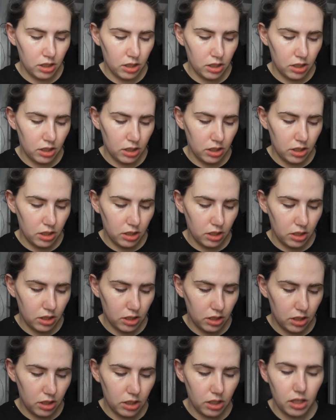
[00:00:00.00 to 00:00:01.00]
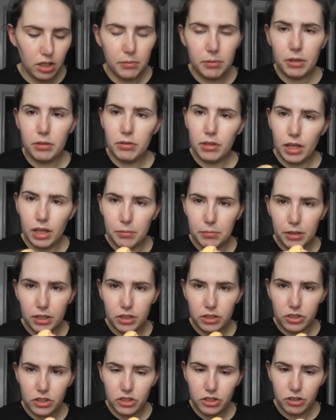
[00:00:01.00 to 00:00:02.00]
about that
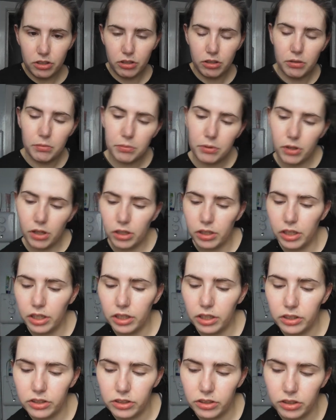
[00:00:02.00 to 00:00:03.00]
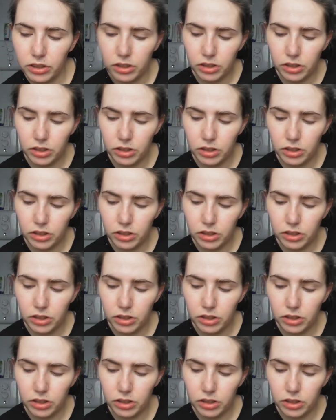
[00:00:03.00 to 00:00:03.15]
much product